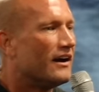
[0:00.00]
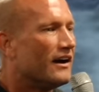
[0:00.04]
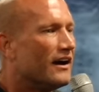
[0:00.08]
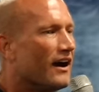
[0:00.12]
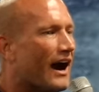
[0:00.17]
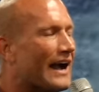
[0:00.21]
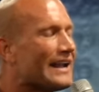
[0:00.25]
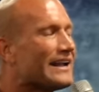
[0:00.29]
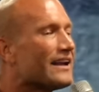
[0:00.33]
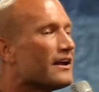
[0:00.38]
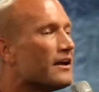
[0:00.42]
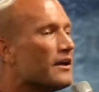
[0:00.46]

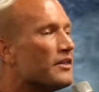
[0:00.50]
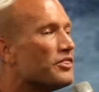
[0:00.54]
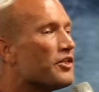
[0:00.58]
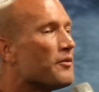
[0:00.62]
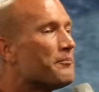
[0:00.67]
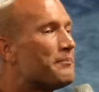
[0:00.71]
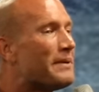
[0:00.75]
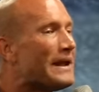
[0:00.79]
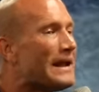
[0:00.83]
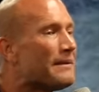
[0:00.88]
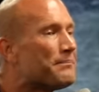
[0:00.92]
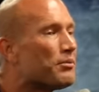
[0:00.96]
like the
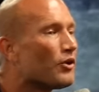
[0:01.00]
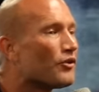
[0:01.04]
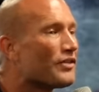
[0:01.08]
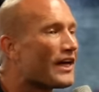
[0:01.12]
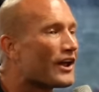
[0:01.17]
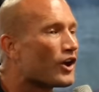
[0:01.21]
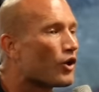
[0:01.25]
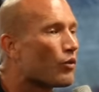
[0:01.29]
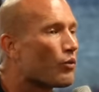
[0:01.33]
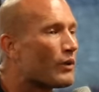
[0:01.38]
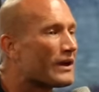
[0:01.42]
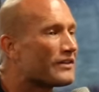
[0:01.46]
people
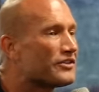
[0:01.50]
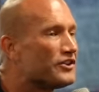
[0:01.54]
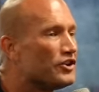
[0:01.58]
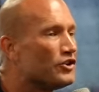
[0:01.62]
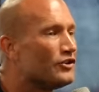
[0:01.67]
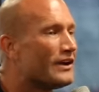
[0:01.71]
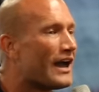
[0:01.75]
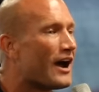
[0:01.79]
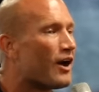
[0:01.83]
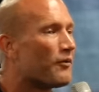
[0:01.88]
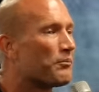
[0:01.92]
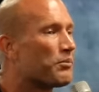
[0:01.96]
that are with you
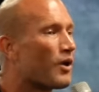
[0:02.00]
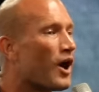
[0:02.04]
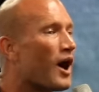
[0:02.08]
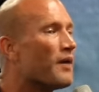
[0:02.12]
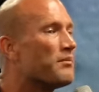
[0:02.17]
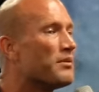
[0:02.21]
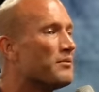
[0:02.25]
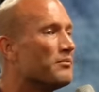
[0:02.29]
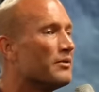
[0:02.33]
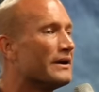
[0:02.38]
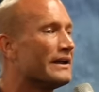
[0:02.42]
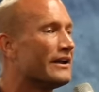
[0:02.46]
now
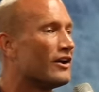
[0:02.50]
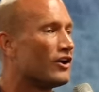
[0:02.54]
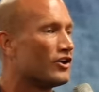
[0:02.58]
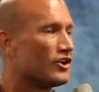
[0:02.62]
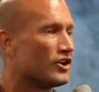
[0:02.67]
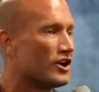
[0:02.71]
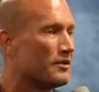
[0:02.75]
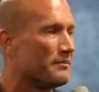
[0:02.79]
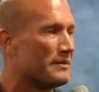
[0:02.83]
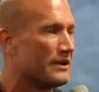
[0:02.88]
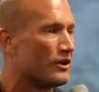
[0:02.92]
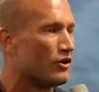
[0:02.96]
probably aren't
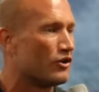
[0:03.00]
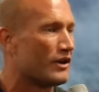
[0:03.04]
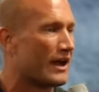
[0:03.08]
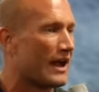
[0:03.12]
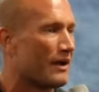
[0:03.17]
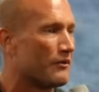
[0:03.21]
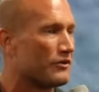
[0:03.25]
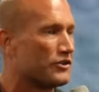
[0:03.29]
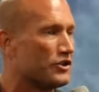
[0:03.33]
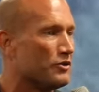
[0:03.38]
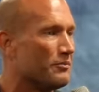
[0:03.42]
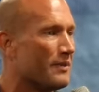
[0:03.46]
going to be okay
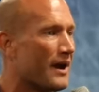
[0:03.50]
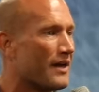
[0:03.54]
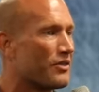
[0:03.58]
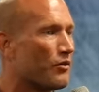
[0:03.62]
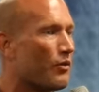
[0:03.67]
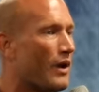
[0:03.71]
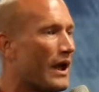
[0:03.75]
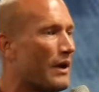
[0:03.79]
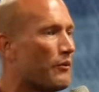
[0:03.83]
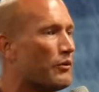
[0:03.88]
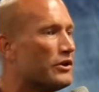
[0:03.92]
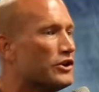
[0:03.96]
with you. By the
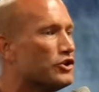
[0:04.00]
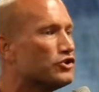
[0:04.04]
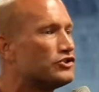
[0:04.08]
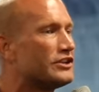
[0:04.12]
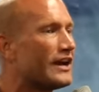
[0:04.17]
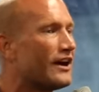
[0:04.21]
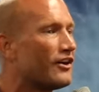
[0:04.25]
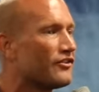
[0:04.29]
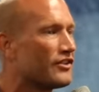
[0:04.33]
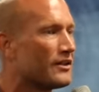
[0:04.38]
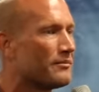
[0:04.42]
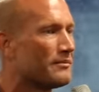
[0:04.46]
way, when you
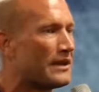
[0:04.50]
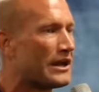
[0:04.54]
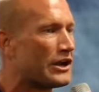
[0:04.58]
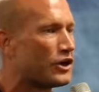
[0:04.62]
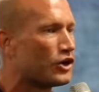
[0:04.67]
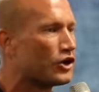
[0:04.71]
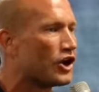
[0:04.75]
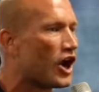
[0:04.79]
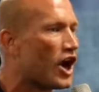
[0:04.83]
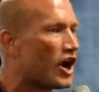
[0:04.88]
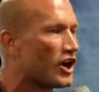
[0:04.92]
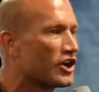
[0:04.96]
tell them that
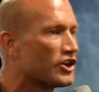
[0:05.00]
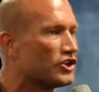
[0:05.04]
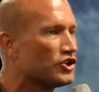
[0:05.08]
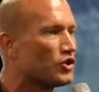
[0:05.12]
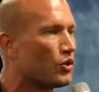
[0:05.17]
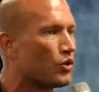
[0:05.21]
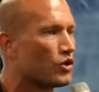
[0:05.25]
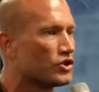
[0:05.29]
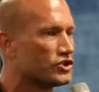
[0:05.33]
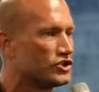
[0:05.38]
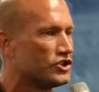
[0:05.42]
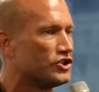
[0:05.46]
you're knocking
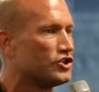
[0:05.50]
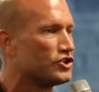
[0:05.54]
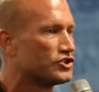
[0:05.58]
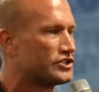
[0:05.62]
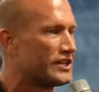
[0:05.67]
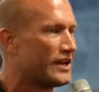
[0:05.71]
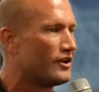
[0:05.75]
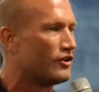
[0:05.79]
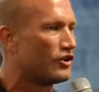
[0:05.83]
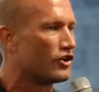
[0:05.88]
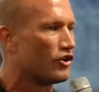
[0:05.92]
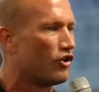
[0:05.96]
doors and you're
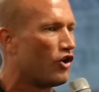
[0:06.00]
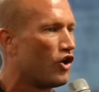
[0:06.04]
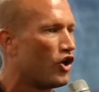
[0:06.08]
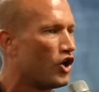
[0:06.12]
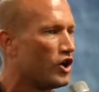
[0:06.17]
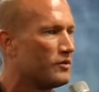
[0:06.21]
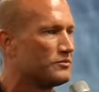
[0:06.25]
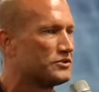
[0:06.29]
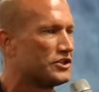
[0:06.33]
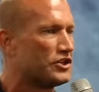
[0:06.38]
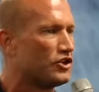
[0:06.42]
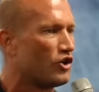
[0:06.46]
selling
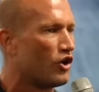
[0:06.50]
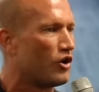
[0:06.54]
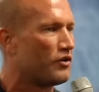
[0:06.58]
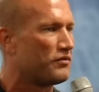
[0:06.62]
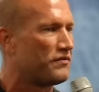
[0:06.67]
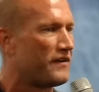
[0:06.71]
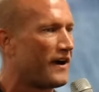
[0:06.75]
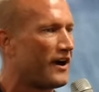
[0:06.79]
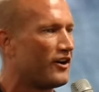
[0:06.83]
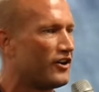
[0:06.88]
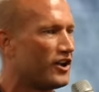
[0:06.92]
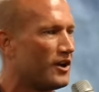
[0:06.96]
alarms and you're all
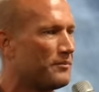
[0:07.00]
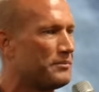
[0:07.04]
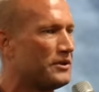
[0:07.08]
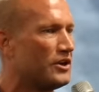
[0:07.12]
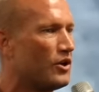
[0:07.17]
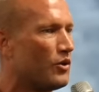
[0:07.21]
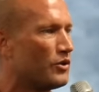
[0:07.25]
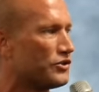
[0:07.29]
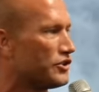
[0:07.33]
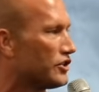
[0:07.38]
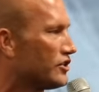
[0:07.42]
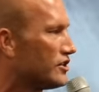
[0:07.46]
fired up, you
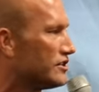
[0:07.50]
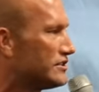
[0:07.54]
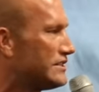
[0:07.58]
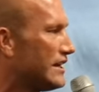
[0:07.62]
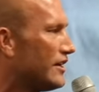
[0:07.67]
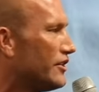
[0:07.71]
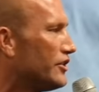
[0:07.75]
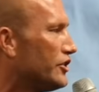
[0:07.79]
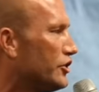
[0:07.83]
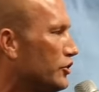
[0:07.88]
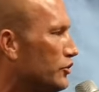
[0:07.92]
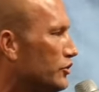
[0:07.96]
know what they're going to
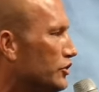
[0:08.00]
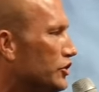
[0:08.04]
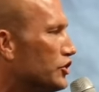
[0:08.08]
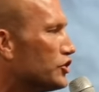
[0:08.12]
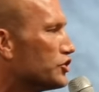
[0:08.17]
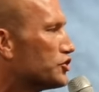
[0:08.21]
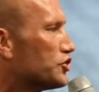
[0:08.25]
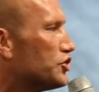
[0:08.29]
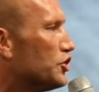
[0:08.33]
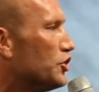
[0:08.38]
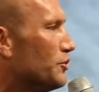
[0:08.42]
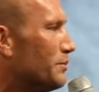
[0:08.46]
tell you? You're
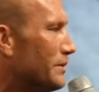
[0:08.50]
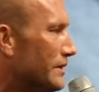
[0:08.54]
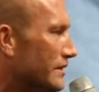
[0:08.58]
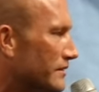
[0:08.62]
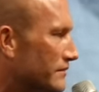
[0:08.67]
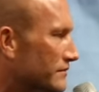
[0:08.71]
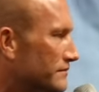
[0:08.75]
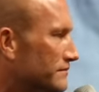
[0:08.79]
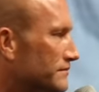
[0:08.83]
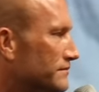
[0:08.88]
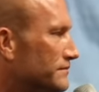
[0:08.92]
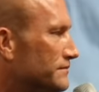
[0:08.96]
stupid.
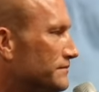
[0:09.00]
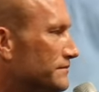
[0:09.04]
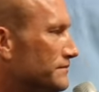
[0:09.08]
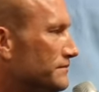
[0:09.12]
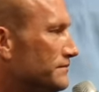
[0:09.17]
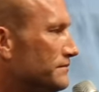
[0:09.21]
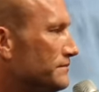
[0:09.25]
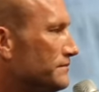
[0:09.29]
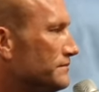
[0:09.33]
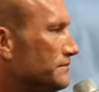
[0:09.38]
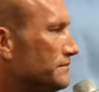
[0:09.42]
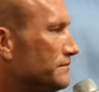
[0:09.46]

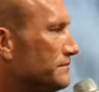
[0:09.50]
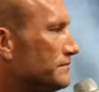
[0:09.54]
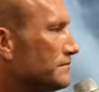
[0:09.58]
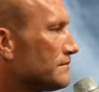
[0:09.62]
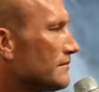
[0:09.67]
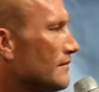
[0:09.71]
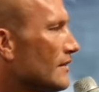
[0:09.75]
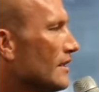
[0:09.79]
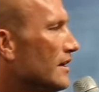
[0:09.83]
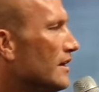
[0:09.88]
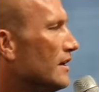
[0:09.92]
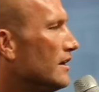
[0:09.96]

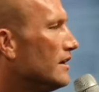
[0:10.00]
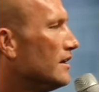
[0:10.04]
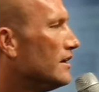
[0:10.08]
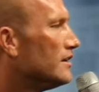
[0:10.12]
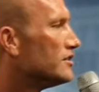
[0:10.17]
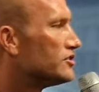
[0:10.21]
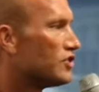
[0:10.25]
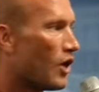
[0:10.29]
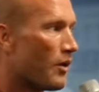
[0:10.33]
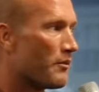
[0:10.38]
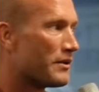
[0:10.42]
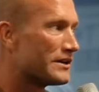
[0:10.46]

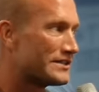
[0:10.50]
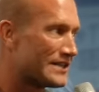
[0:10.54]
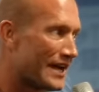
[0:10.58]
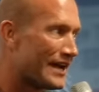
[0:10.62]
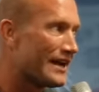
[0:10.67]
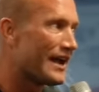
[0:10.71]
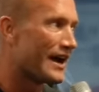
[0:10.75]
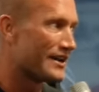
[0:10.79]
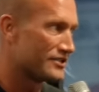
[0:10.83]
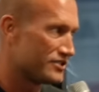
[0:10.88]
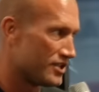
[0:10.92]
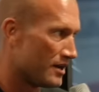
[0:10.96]
So I'm going to tell
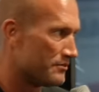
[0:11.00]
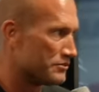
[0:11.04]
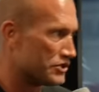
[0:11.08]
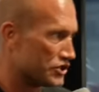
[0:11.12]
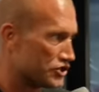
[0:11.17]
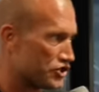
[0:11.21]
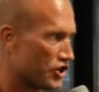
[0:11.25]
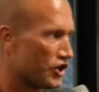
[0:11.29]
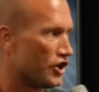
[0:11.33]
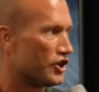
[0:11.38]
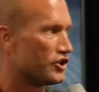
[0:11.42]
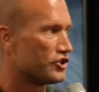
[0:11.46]
you guys something,
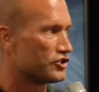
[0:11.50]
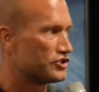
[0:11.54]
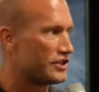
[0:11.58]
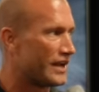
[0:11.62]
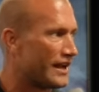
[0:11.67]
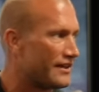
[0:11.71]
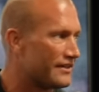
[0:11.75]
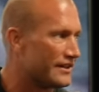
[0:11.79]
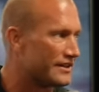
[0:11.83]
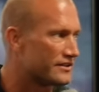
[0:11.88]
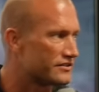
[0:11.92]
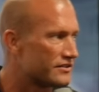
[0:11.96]
just so you
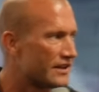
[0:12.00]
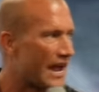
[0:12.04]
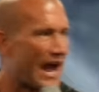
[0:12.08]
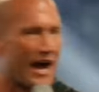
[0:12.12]
understand this.